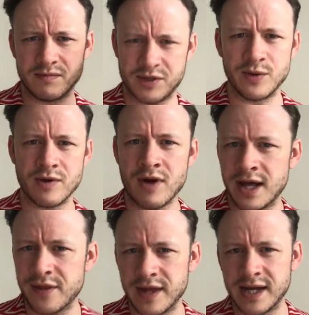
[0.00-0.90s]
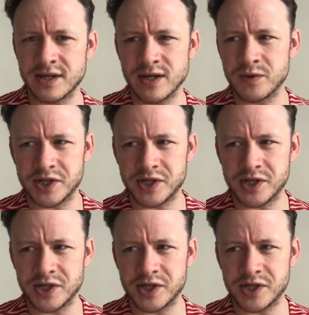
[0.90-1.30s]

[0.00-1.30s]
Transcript: do the right thing, don't